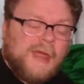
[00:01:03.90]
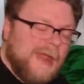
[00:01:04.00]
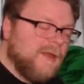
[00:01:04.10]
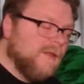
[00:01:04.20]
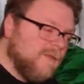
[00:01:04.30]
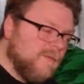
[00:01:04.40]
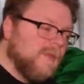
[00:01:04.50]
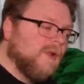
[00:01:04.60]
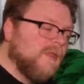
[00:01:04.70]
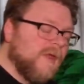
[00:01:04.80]
And in the
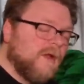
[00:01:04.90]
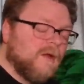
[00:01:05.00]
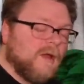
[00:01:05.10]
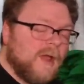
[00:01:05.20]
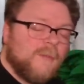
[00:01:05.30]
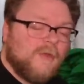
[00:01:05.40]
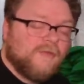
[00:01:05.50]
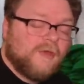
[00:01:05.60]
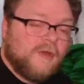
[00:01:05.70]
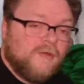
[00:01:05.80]
middle there, I'm
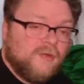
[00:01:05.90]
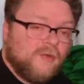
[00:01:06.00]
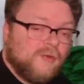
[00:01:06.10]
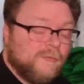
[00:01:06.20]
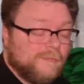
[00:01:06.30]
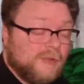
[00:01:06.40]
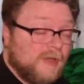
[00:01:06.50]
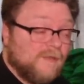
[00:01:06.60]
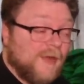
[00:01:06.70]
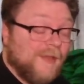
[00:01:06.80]
also going to do,
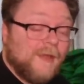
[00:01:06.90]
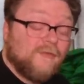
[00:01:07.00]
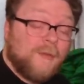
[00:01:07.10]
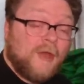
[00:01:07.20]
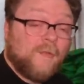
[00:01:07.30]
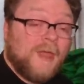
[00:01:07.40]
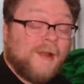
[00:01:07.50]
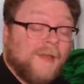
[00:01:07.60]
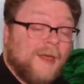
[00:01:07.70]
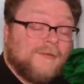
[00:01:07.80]
because I like
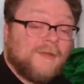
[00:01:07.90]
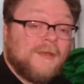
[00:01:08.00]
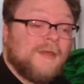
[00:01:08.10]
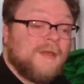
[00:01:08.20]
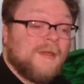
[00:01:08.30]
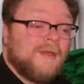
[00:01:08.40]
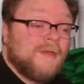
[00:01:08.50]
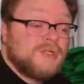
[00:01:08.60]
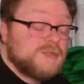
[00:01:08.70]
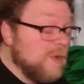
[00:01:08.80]
Spider-Man a lot,
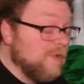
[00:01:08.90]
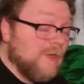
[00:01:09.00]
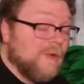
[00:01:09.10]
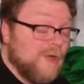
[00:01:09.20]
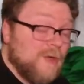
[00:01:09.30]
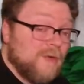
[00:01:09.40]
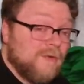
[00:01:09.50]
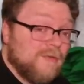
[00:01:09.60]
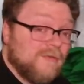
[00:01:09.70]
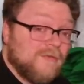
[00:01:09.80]

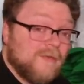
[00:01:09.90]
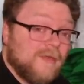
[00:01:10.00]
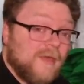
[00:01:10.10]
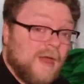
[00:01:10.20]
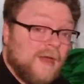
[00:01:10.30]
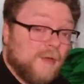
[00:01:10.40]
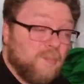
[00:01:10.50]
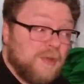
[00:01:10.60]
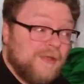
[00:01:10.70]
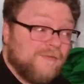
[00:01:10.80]
Schmoyoho's
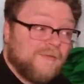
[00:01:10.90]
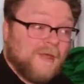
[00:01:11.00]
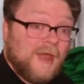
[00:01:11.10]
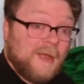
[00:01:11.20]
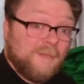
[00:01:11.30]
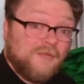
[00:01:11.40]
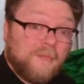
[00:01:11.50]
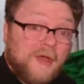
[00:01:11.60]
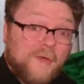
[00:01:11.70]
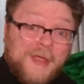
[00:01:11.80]
Pizza Time
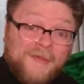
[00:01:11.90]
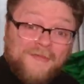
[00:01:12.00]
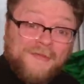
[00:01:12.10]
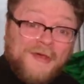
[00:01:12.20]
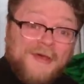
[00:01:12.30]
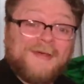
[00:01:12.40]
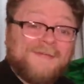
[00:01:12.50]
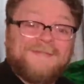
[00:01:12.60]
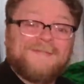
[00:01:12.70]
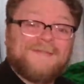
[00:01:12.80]
Spider-Man song.
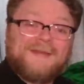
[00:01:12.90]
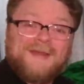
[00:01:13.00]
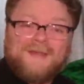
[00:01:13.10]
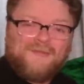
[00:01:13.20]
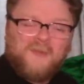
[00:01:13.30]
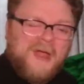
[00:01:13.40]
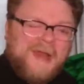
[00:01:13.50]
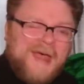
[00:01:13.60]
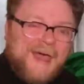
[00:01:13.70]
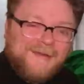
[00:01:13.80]
Because
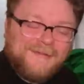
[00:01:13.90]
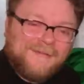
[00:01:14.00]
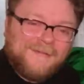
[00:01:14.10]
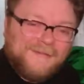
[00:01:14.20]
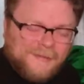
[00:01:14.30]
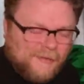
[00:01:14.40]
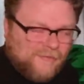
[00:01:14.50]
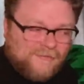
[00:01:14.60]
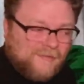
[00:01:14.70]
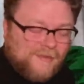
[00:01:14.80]
why not?
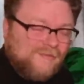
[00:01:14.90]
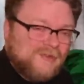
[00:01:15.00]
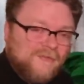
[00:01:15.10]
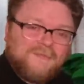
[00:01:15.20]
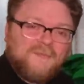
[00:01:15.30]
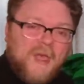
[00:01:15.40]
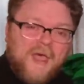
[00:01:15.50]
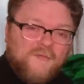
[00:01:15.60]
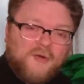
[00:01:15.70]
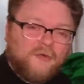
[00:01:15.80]
Let's just
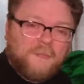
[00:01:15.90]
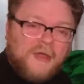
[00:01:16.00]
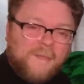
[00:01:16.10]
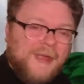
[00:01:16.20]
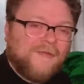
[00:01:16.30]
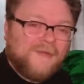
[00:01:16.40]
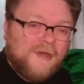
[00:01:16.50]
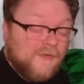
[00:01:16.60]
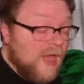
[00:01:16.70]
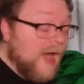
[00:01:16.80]
have more Spider-Man
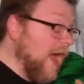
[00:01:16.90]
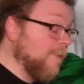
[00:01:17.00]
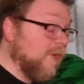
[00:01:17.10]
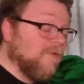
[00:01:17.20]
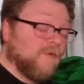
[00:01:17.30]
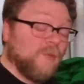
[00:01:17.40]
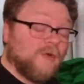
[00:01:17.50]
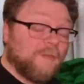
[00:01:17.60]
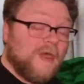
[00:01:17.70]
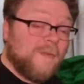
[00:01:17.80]
stuff. I'm all for
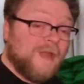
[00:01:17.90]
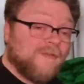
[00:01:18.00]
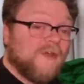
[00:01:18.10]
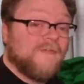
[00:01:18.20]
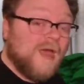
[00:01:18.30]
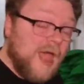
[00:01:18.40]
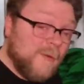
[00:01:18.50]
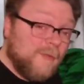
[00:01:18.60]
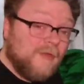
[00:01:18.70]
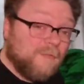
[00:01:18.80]
more Spider-Man stuff.
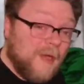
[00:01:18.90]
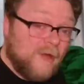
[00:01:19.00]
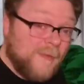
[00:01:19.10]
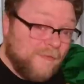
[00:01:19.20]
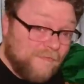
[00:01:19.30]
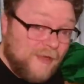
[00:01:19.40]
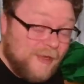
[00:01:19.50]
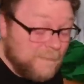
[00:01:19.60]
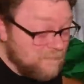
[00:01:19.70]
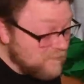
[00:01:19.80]
I'm a big Spider-Man
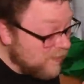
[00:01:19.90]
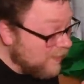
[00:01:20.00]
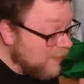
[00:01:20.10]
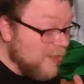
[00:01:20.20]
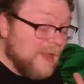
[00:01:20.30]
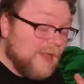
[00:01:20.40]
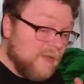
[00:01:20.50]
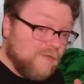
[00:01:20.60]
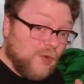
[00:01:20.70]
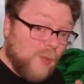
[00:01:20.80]
fan.
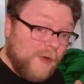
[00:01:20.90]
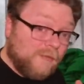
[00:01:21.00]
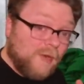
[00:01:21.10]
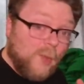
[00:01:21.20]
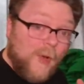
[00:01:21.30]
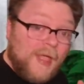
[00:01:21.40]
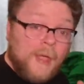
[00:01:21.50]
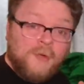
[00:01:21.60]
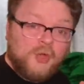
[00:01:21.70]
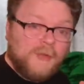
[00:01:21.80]
If you're wondering why
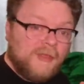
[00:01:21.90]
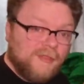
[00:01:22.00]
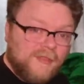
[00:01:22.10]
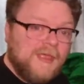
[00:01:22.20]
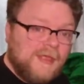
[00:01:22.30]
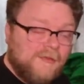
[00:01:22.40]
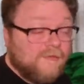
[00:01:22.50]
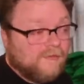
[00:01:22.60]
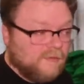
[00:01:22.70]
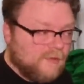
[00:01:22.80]
I'm doing
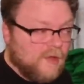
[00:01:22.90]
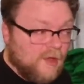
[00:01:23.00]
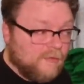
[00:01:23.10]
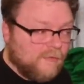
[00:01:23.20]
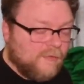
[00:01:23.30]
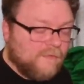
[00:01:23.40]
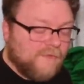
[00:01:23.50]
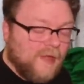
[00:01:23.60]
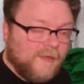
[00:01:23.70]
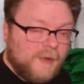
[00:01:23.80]
these, other than the
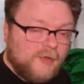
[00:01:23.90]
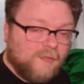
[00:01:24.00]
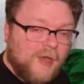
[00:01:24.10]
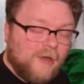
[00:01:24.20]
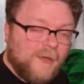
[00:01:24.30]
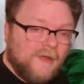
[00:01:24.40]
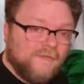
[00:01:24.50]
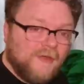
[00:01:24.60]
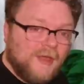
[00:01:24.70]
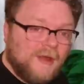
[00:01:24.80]
fact that I'm a
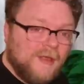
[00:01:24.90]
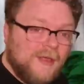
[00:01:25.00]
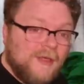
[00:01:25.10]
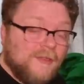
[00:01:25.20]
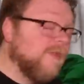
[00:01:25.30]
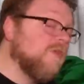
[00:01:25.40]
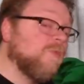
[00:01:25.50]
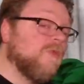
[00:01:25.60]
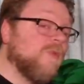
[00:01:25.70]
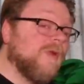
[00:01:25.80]
Spider-Man fan,
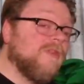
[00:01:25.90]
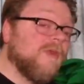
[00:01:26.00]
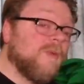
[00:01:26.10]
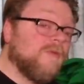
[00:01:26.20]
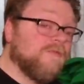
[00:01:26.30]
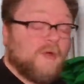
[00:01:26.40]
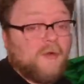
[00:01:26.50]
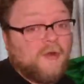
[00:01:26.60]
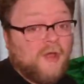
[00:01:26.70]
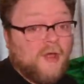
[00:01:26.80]
these were the ones that were
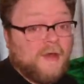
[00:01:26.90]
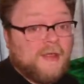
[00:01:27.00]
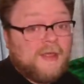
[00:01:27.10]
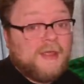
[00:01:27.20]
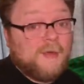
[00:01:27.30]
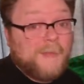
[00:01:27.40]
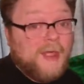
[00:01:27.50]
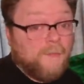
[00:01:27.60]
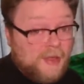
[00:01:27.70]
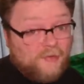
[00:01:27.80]
voted on in
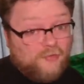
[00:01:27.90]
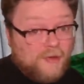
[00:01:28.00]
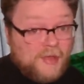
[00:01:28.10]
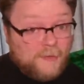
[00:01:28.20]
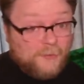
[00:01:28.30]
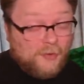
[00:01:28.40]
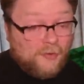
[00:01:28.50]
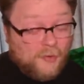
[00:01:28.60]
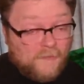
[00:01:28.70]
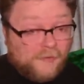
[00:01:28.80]
my Patreon
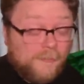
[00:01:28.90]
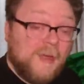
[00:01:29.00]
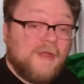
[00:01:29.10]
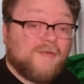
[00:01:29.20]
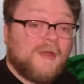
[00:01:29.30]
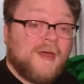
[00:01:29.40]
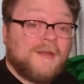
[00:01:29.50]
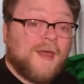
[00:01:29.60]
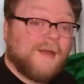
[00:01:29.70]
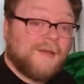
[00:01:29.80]
poll over at
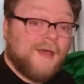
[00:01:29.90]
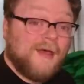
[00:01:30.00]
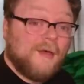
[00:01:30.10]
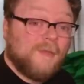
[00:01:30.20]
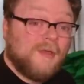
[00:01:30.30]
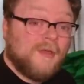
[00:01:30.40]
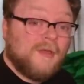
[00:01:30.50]
patreon.com.